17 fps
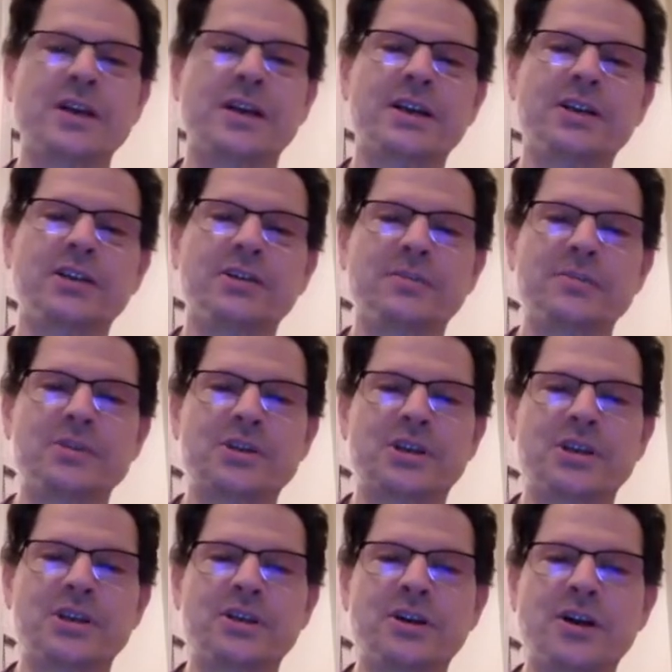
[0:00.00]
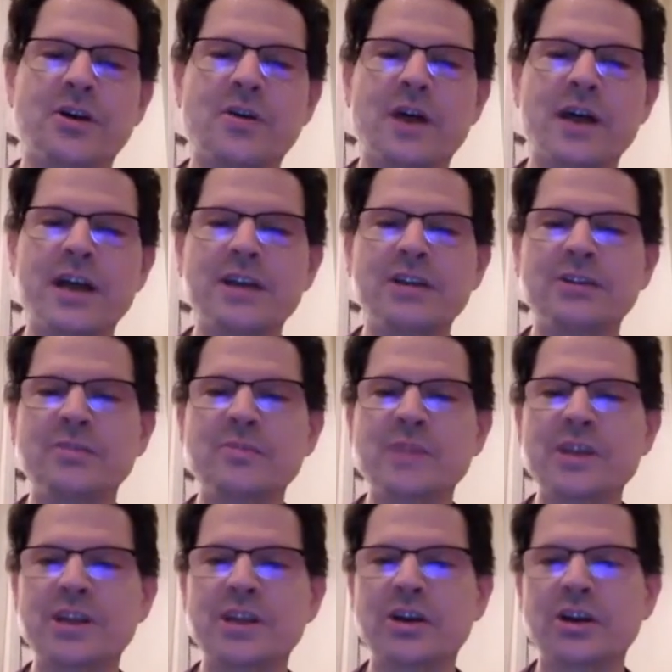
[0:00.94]
I killed a mosquito, I ate too
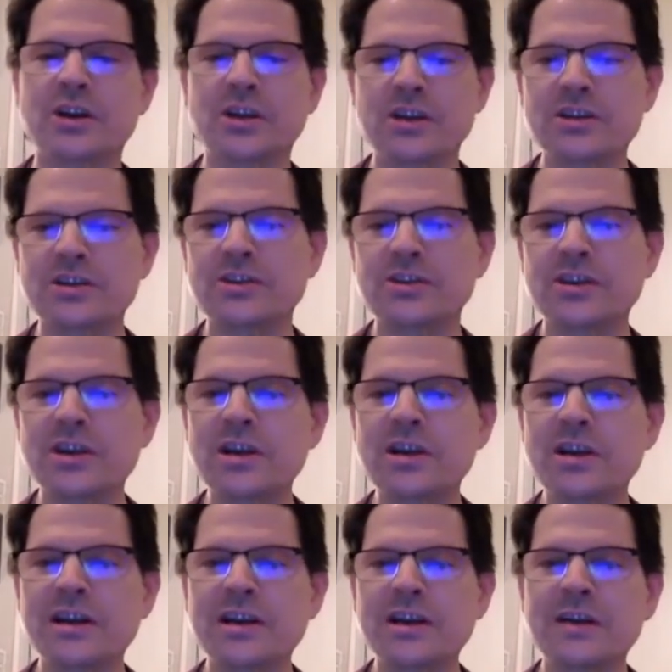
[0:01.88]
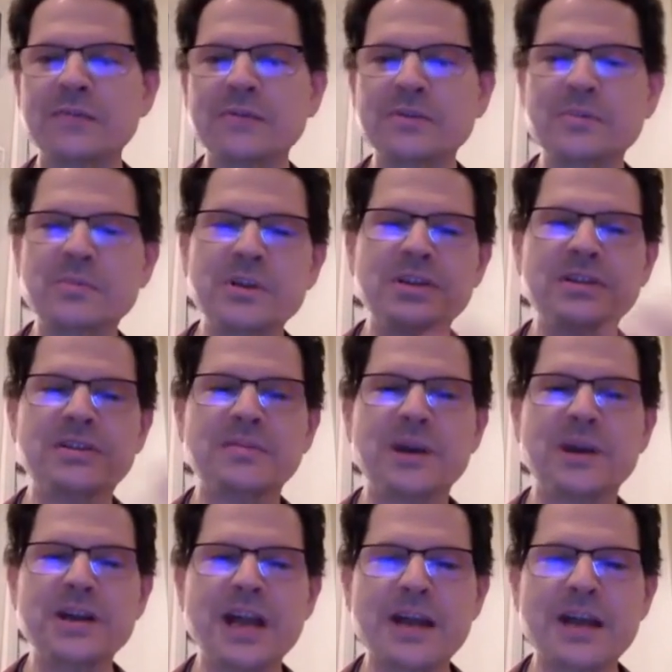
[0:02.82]
many cookies, and I was mean to
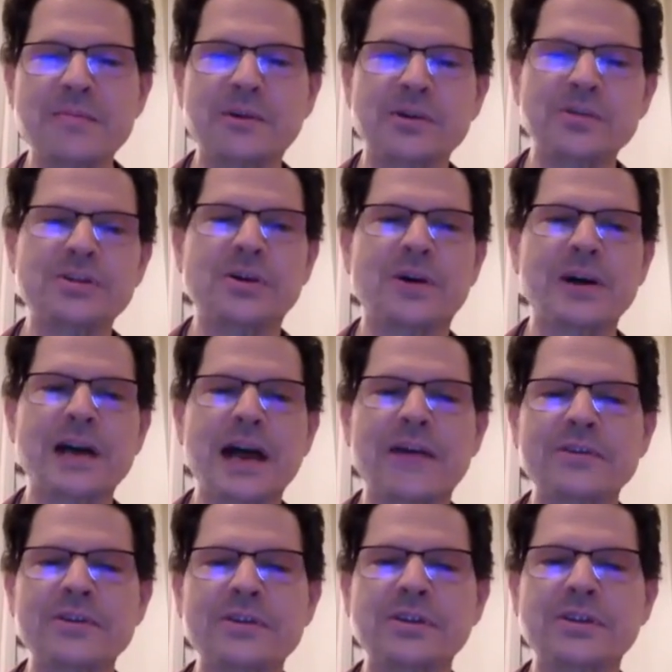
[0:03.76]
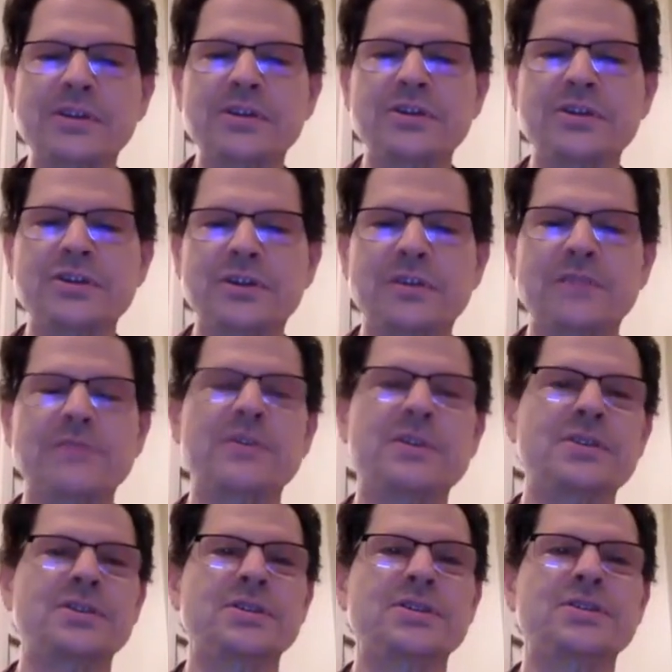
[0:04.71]
my neighbor, so I obviously deserve this.